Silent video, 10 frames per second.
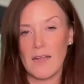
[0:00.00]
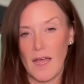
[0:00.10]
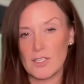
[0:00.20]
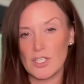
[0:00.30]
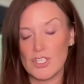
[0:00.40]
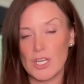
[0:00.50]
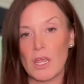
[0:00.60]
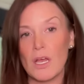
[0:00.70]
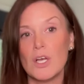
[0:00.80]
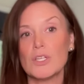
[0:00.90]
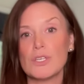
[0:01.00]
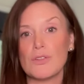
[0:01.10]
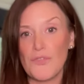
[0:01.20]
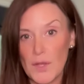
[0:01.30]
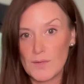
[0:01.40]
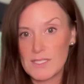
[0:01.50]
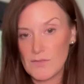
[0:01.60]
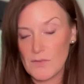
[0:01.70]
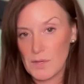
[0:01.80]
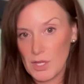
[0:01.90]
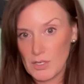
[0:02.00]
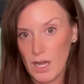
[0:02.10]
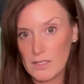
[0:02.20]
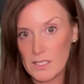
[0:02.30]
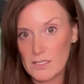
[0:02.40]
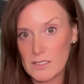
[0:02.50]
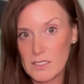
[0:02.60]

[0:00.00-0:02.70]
energy to the frequency of $1 million.